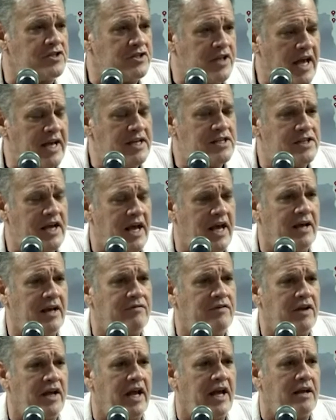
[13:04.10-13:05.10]
stay
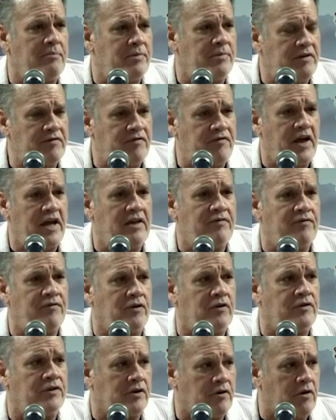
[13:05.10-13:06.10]
saved and be
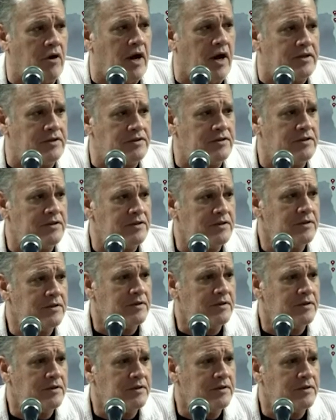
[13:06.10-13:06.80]
faithful in the Christ.